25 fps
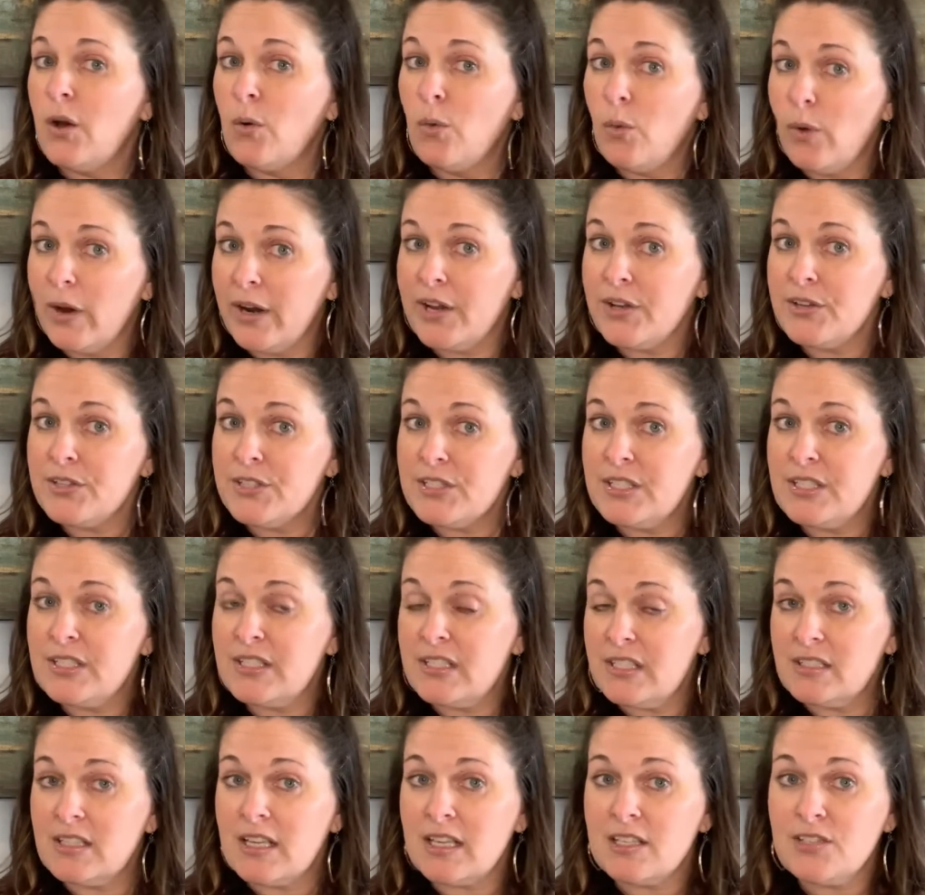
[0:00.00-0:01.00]
What else do
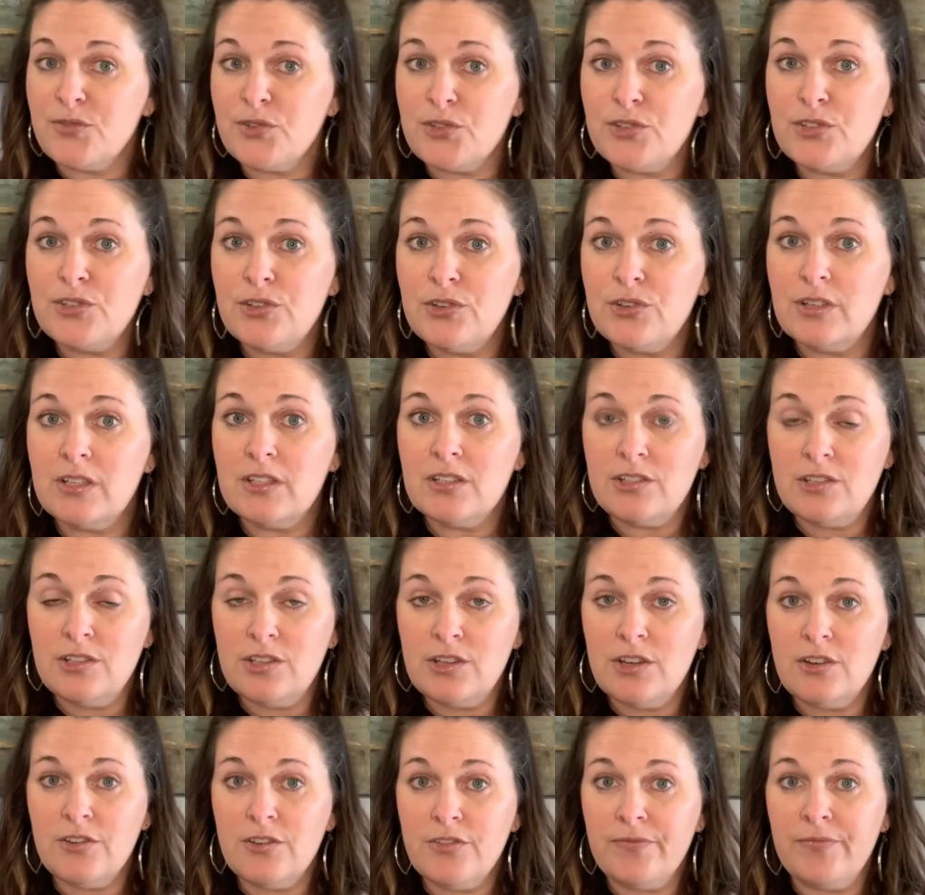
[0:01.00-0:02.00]
successful students
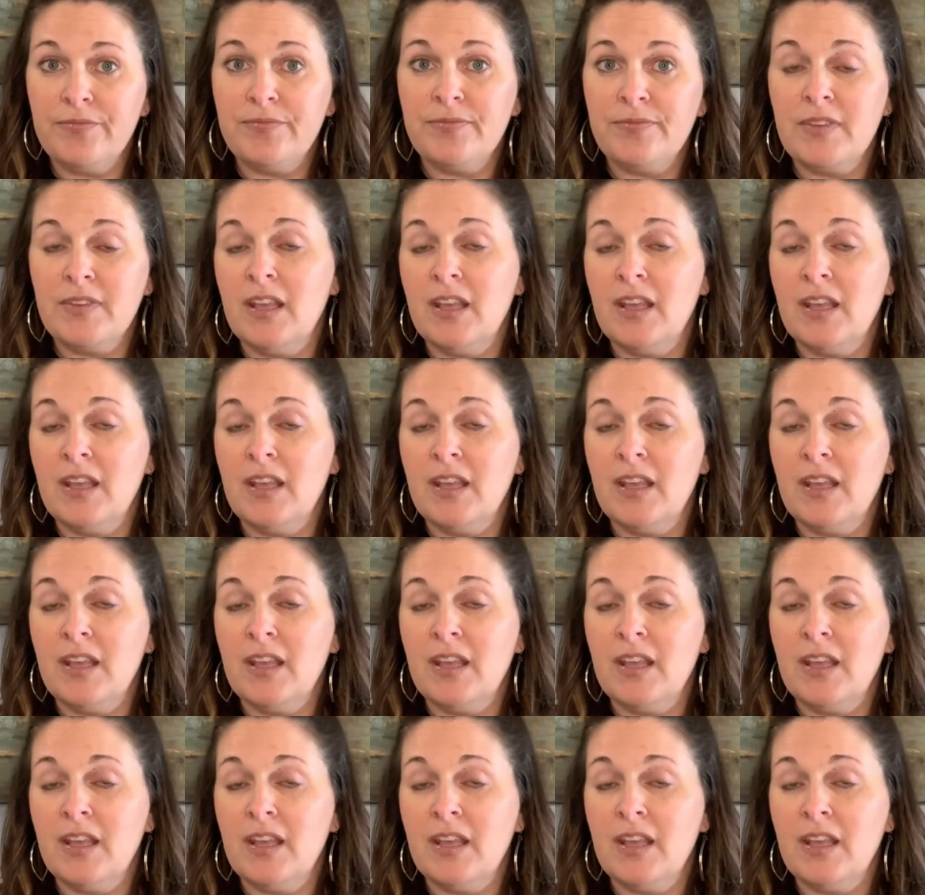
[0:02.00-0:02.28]
do?